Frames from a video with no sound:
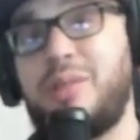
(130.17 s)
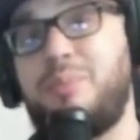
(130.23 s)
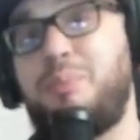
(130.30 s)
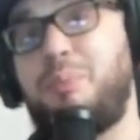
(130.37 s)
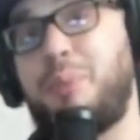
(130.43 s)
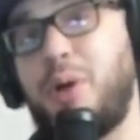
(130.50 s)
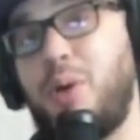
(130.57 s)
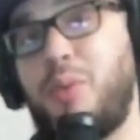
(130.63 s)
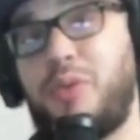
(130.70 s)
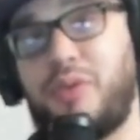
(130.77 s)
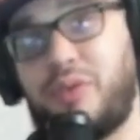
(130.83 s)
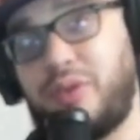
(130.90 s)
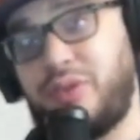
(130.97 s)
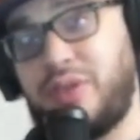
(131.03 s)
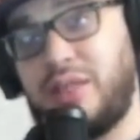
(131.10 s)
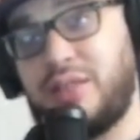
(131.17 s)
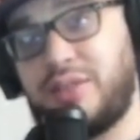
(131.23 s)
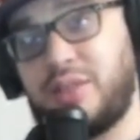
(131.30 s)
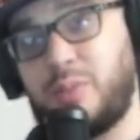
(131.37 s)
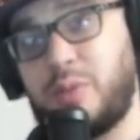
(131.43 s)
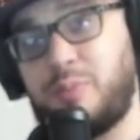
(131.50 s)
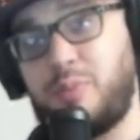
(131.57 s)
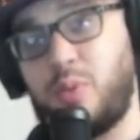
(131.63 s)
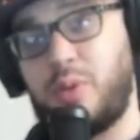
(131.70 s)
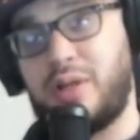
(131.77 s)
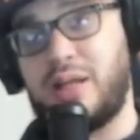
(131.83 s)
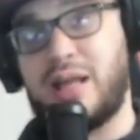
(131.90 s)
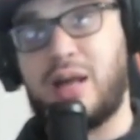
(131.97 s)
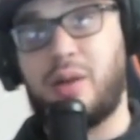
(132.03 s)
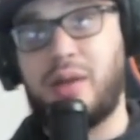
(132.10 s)
both of the things that we
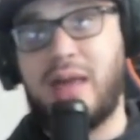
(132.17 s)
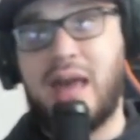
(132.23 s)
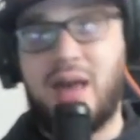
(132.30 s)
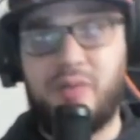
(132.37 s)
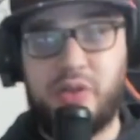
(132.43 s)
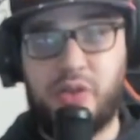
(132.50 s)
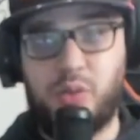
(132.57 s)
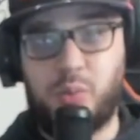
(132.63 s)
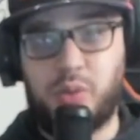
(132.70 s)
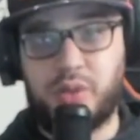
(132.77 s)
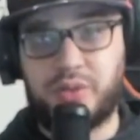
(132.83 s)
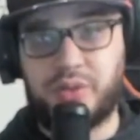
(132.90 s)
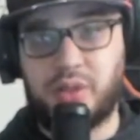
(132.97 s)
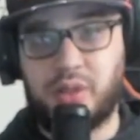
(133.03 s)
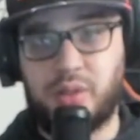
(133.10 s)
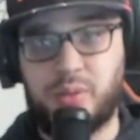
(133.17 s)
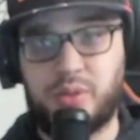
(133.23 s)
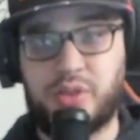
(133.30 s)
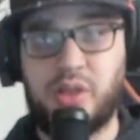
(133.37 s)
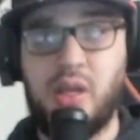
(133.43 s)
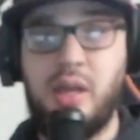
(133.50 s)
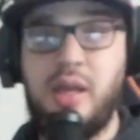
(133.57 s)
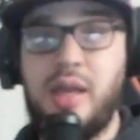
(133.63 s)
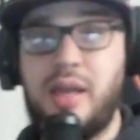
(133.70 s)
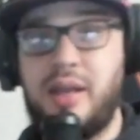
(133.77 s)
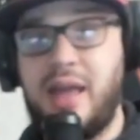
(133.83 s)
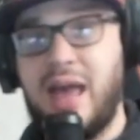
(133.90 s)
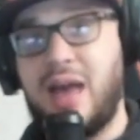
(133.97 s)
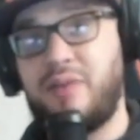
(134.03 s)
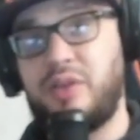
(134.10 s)
pointed out, having the worst coach and
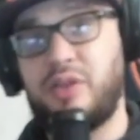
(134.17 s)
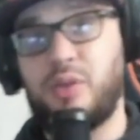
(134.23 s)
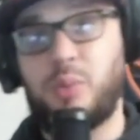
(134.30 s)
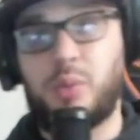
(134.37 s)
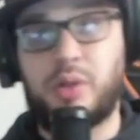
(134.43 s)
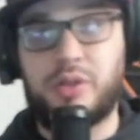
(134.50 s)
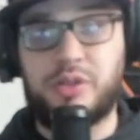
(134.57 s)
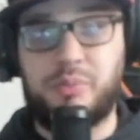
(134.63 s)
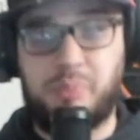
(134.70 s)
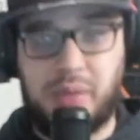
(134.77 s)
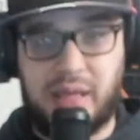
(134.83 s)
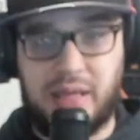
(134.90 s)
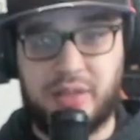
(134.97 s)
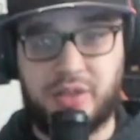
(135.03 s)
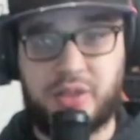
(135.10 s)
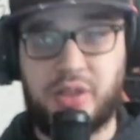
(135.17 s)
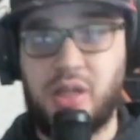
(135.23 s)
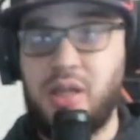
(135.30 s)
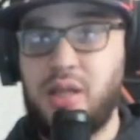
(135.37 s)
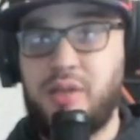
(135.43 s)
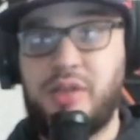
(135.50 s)
having the worst bench,